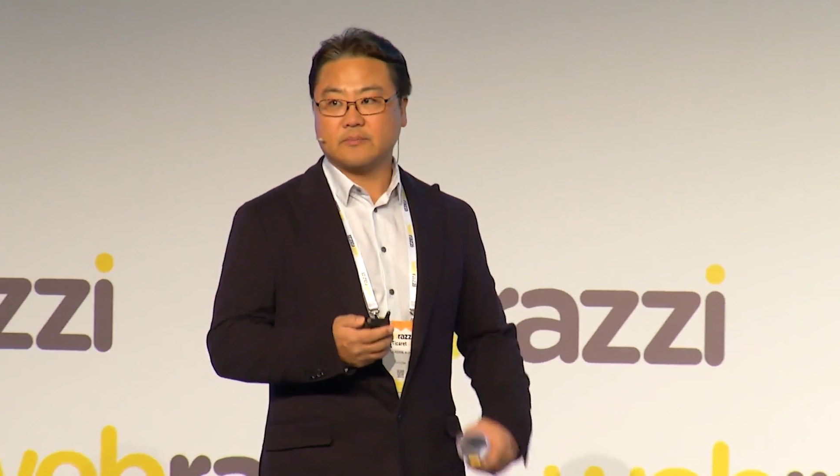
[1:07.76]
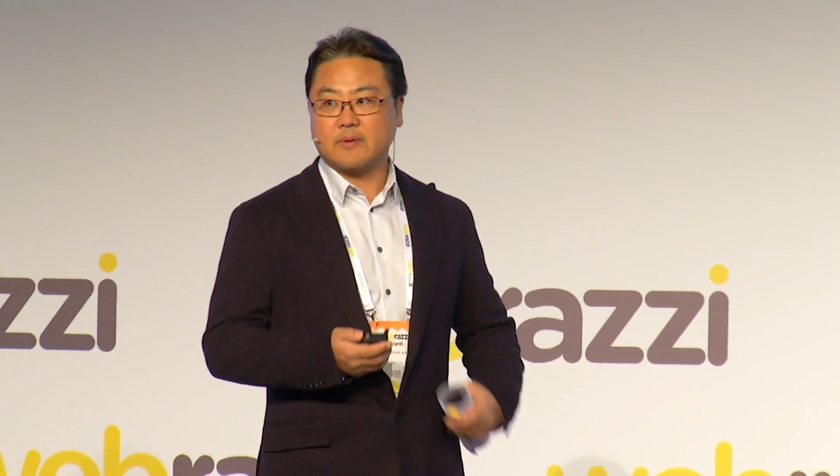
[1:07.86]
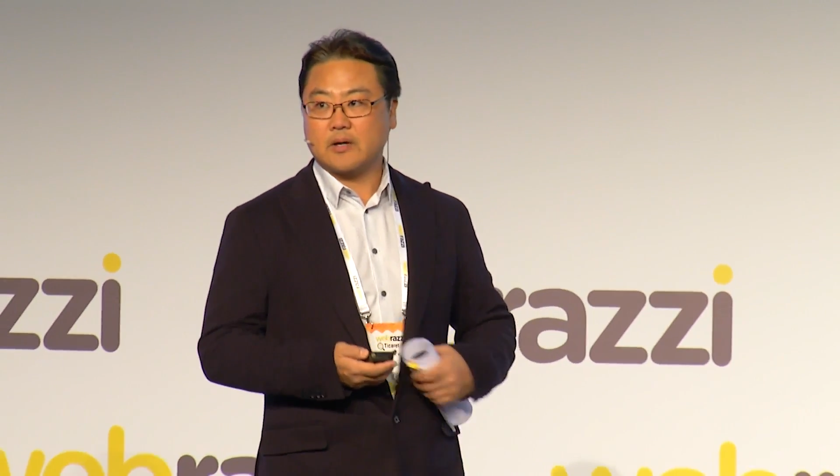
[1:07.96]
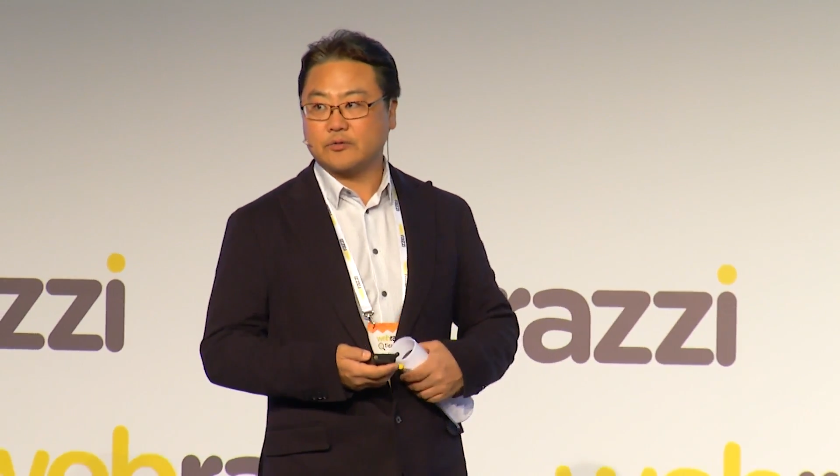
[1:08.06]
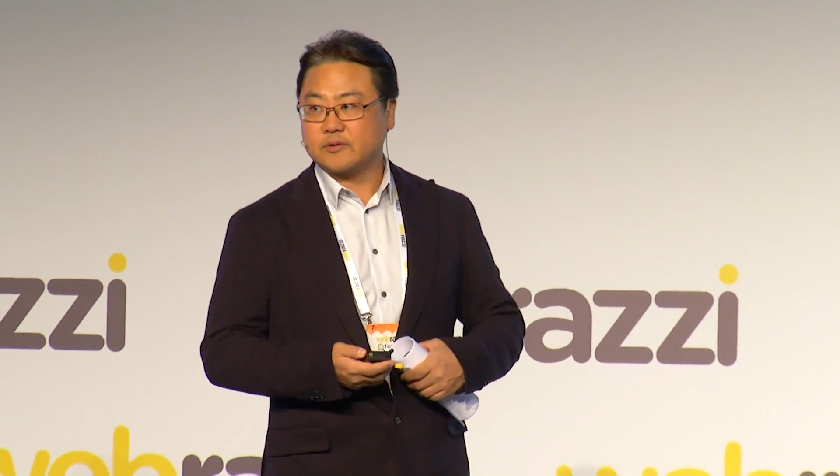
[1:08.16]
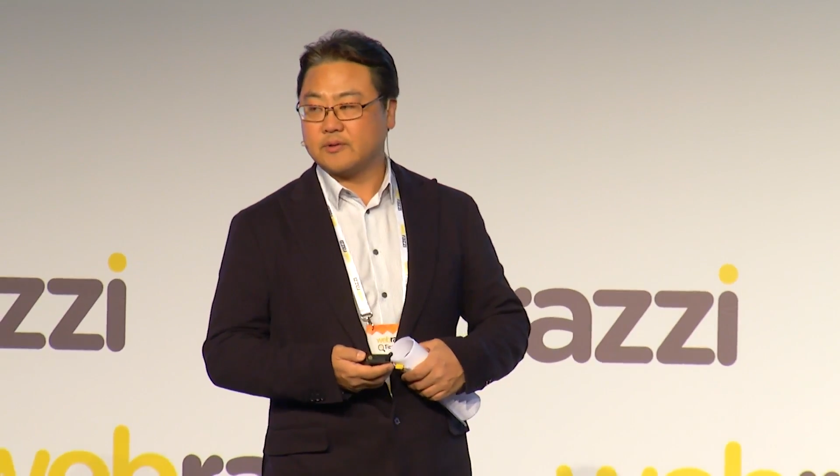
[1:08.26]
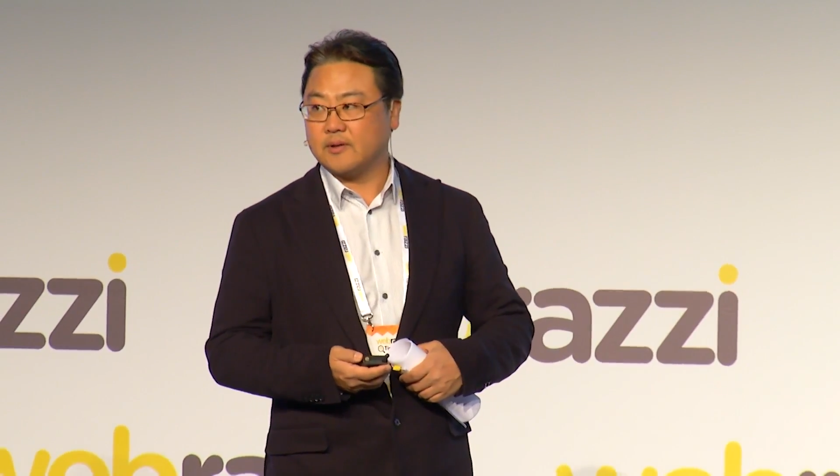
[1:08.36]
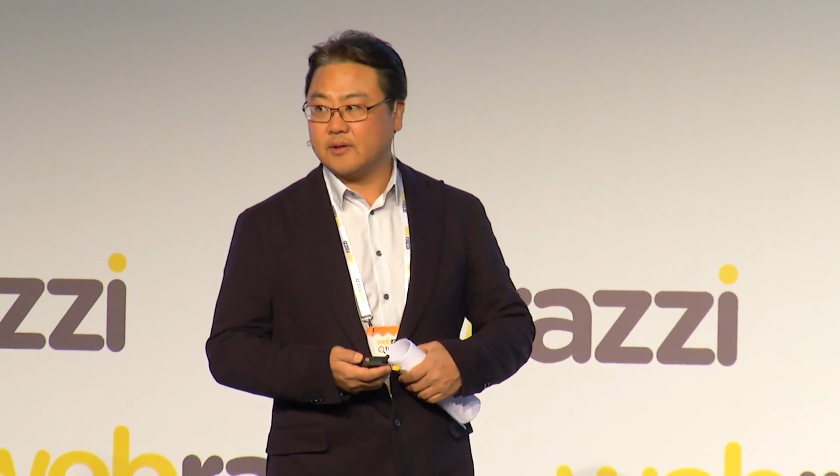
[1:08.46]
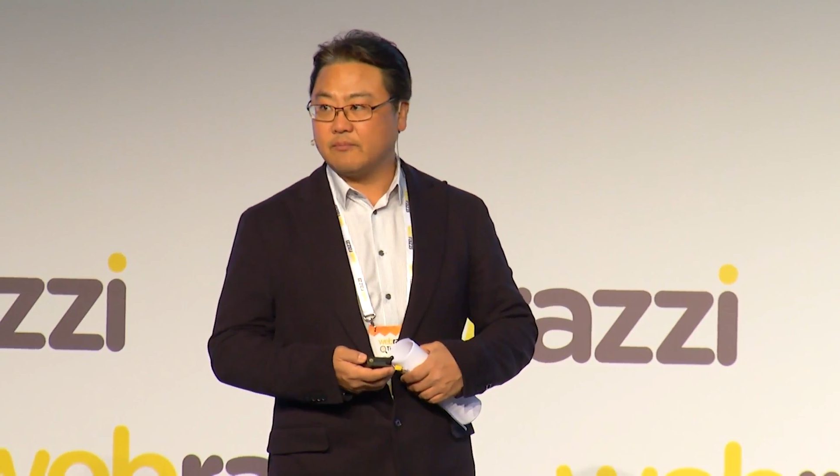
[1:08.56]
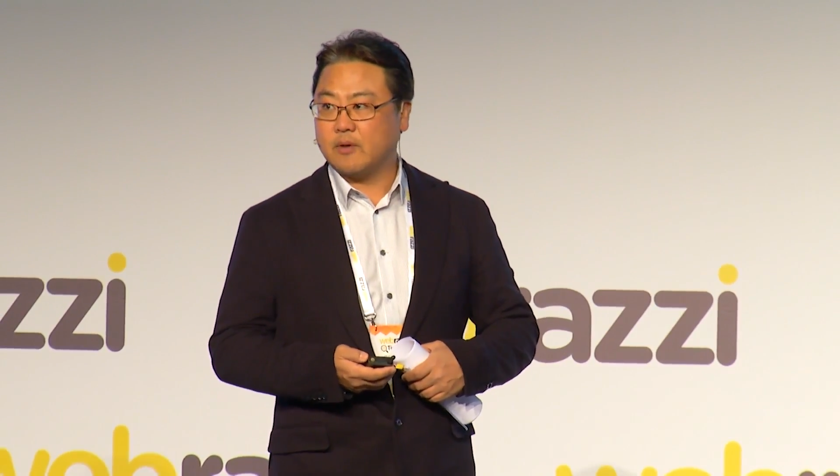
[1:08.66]
about
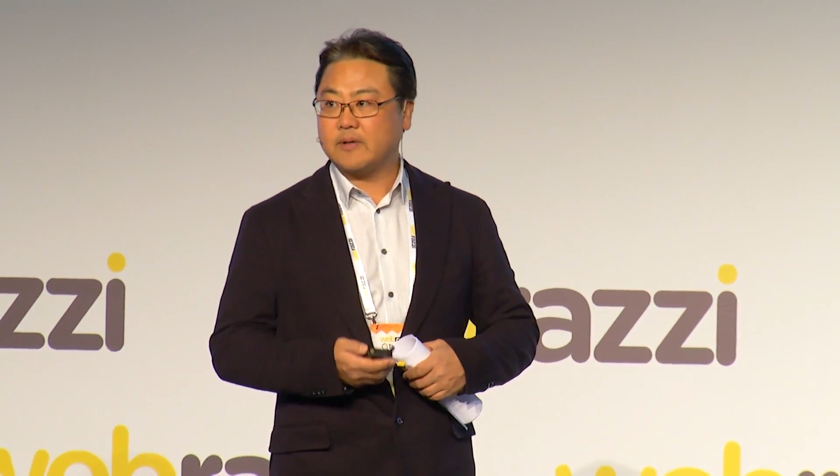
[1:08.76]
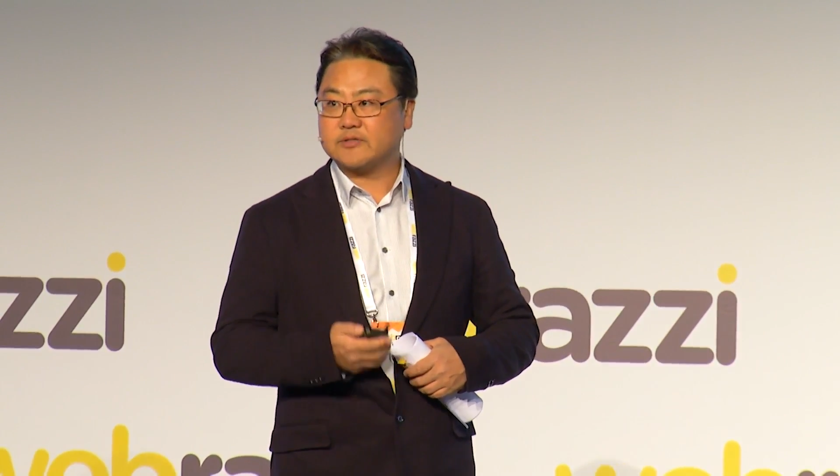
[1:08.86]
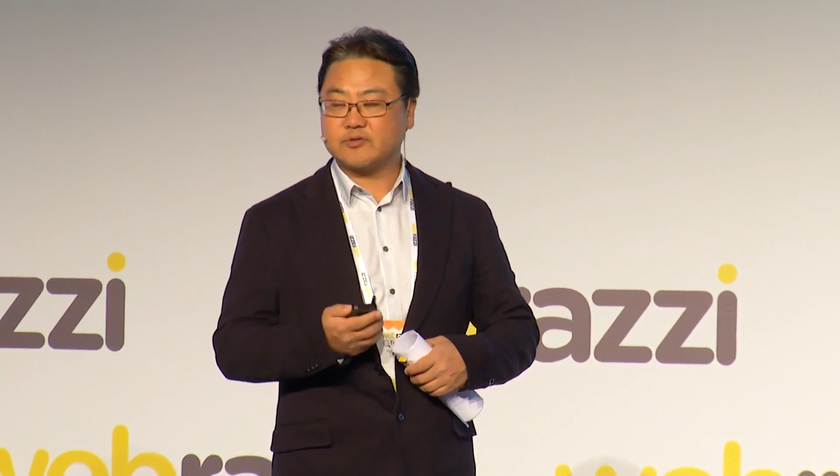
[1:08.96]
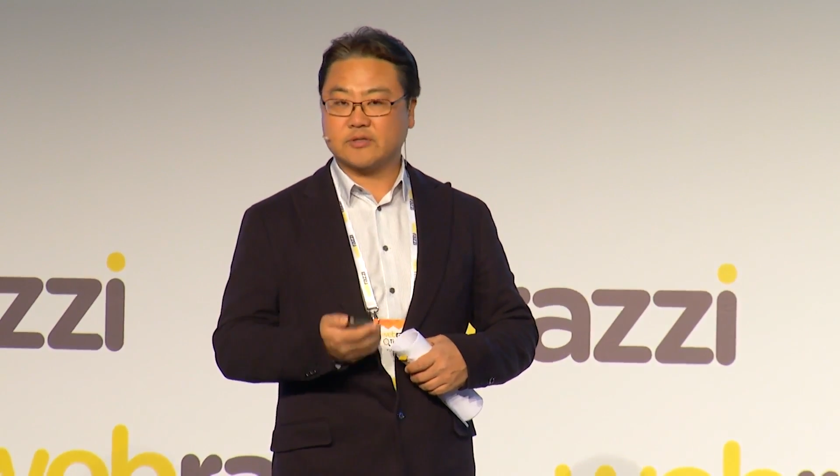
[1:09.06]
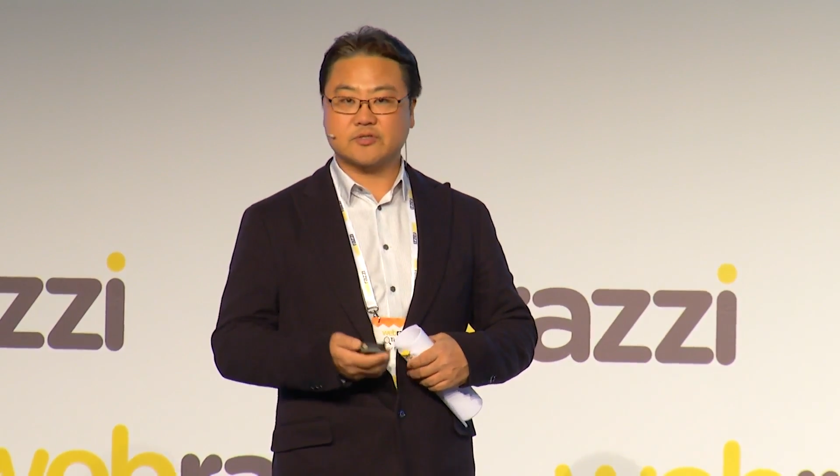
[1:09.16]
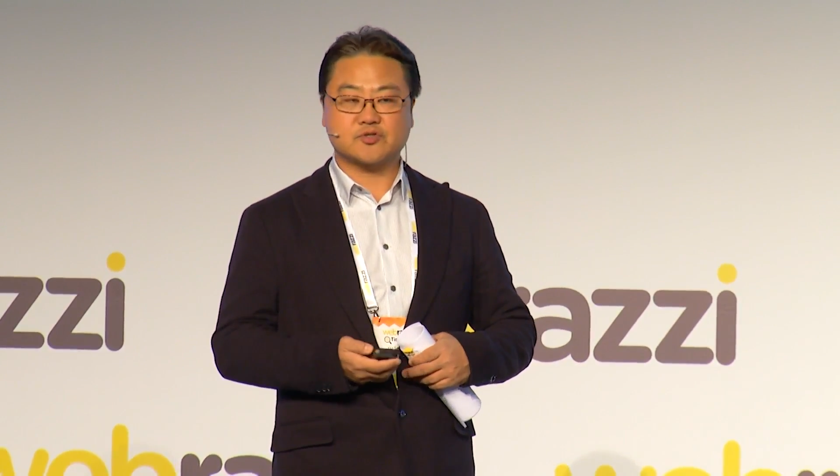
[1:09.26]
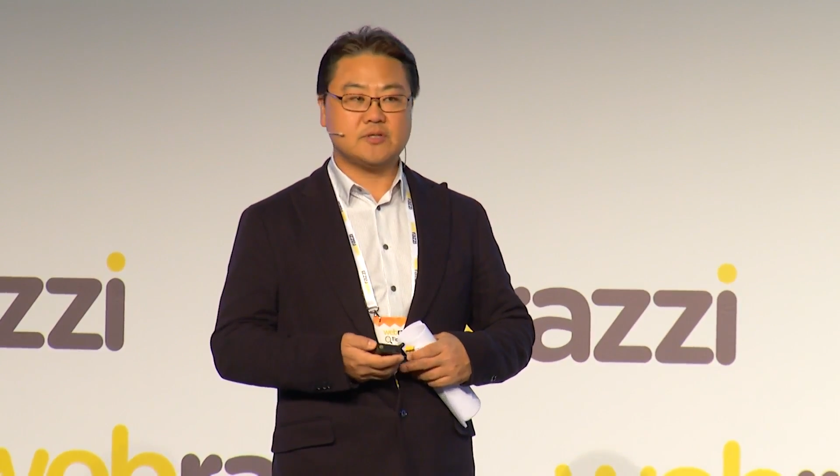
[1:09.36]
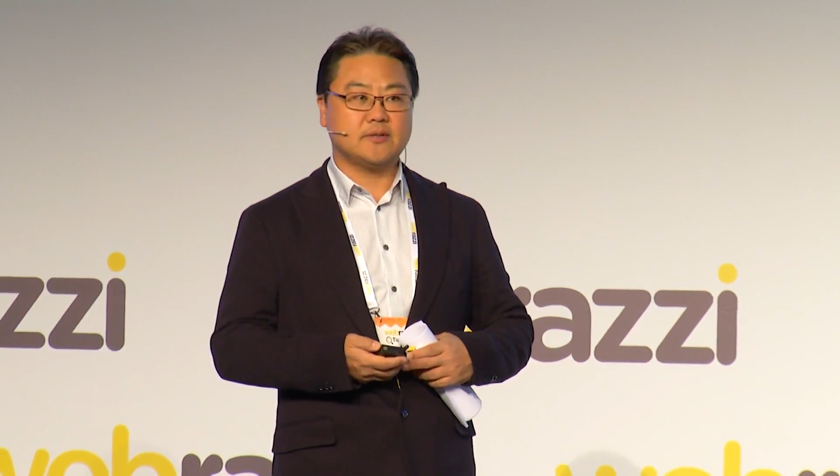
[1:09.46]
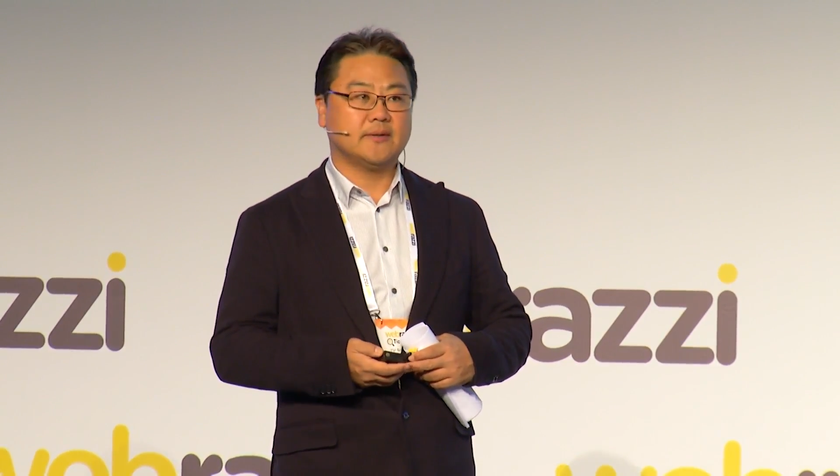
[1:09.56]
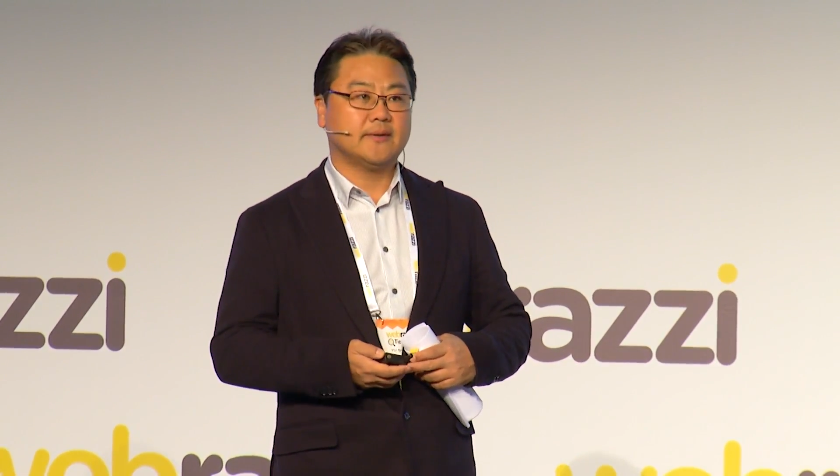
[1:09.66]
mobile strategy,